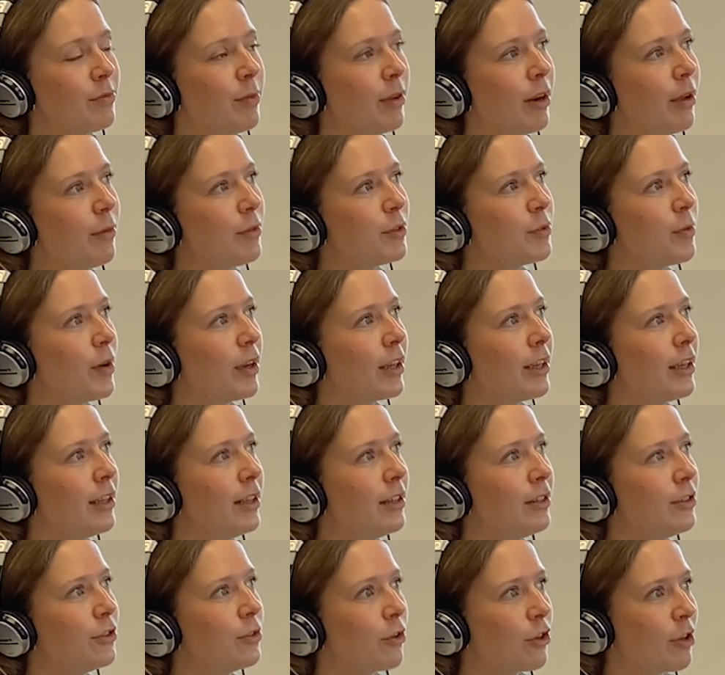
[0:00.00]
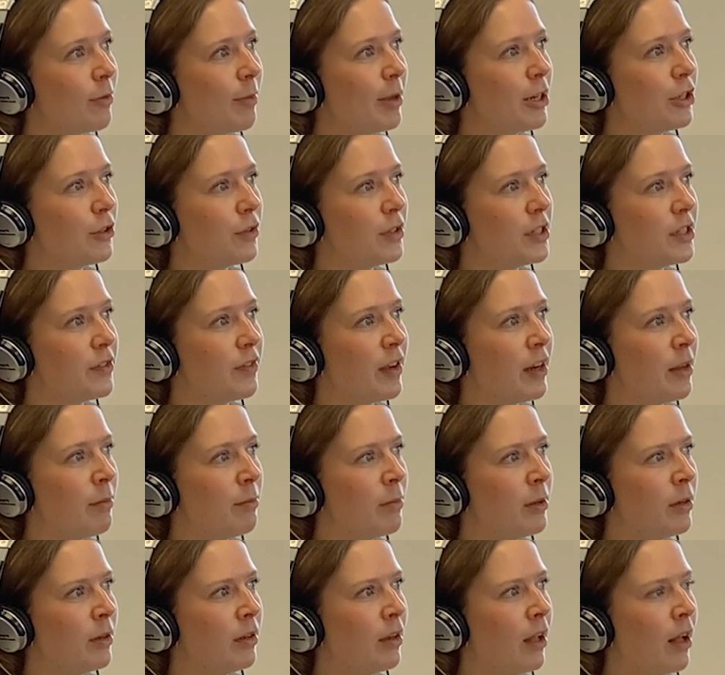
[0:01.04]
When I was working in documentary
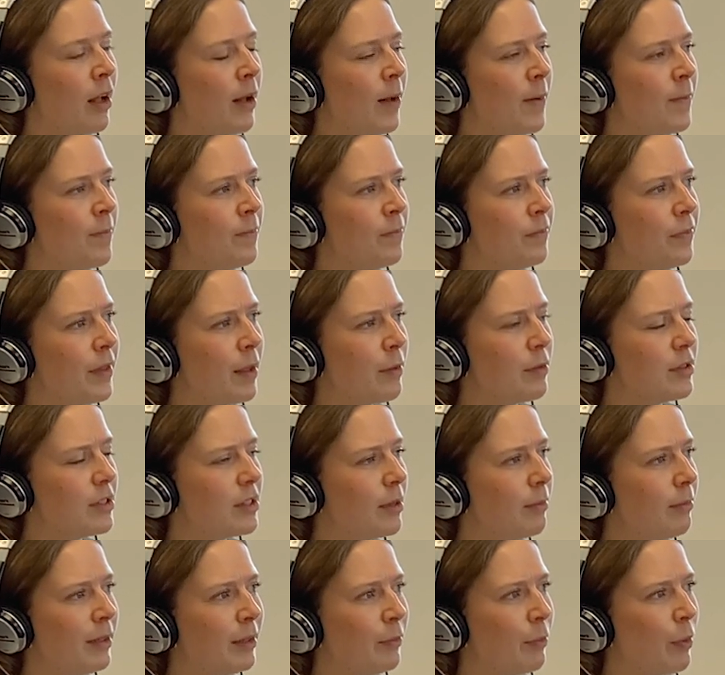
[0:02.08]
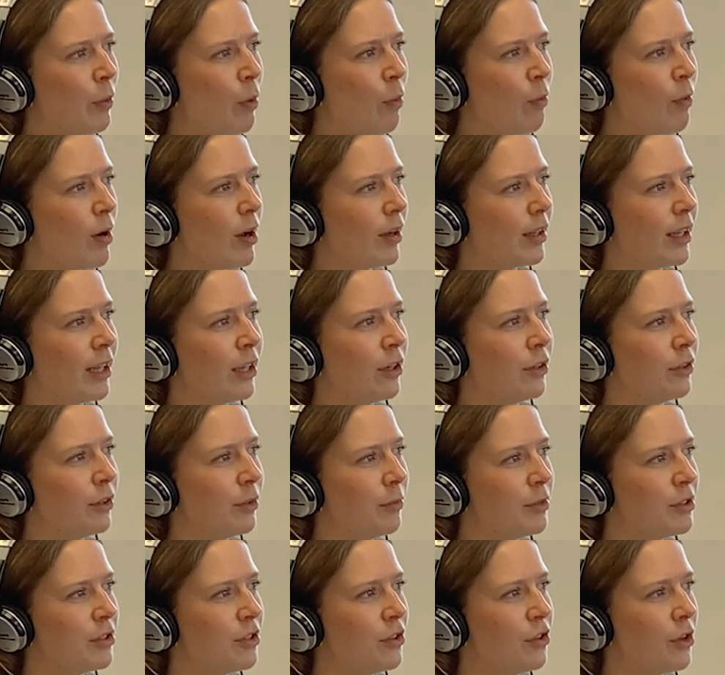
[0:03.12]
development, there was something we were working on that
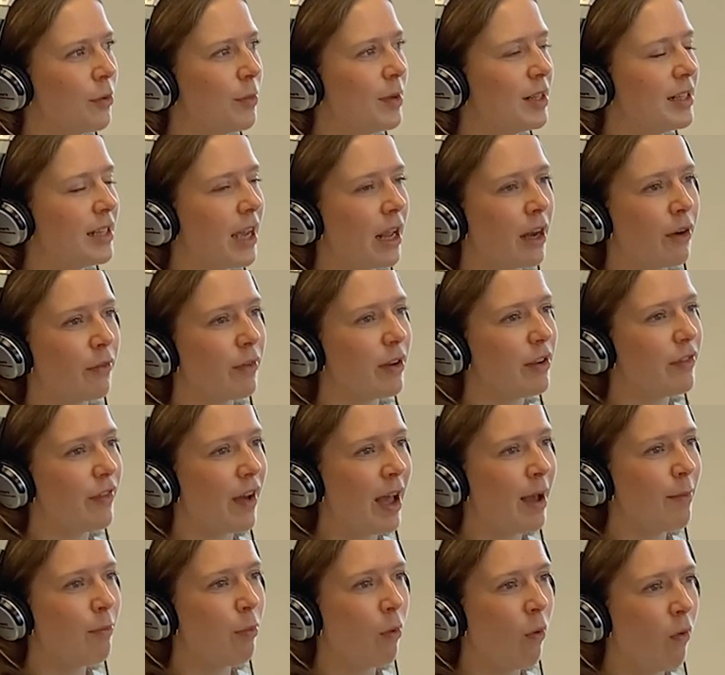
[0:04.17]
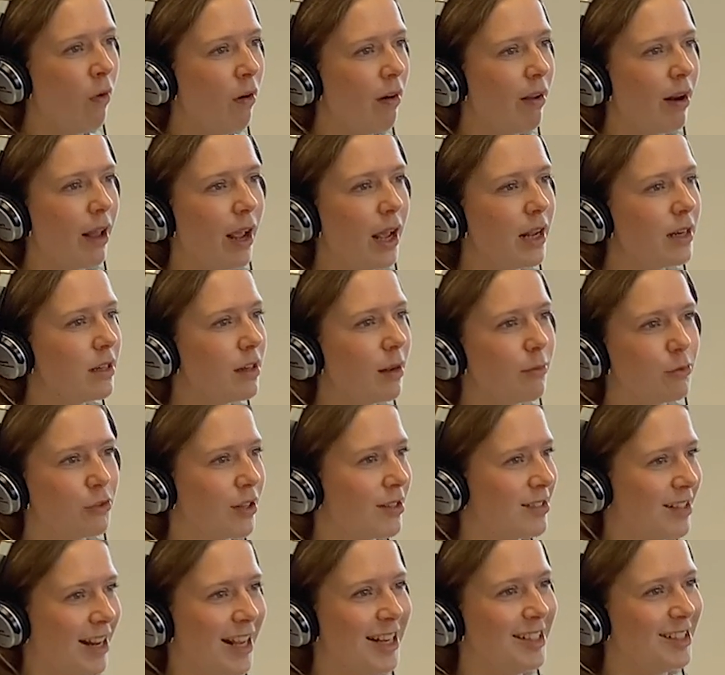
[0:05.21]
was to do with Tenerife Airport, and I ended up
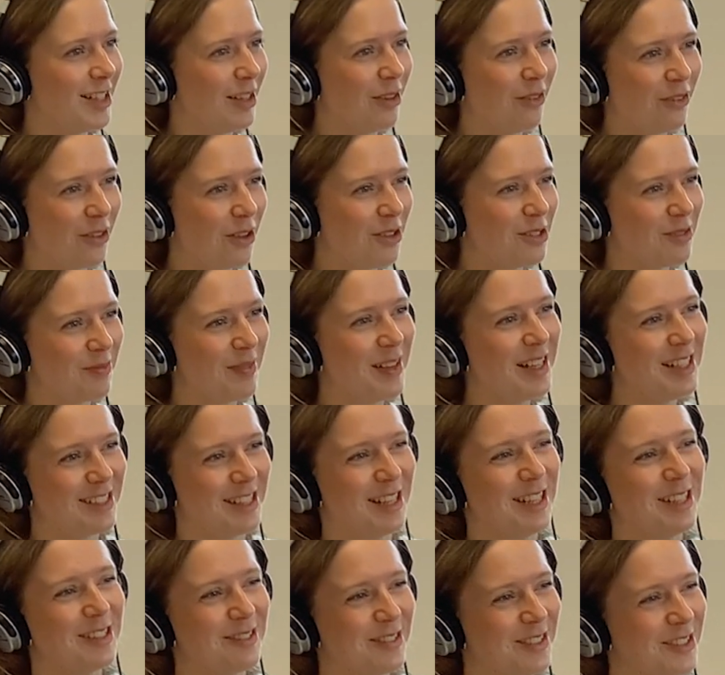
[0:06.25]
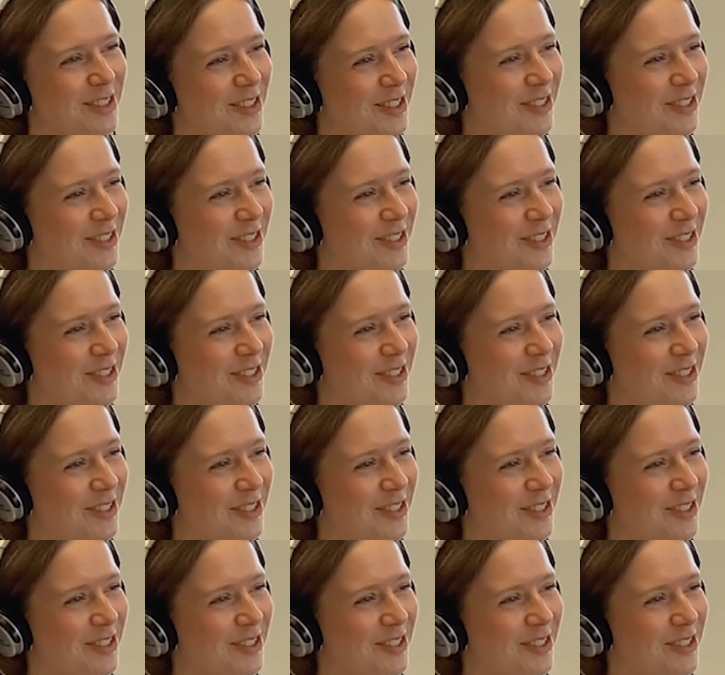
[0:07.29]
translating all those meetings, which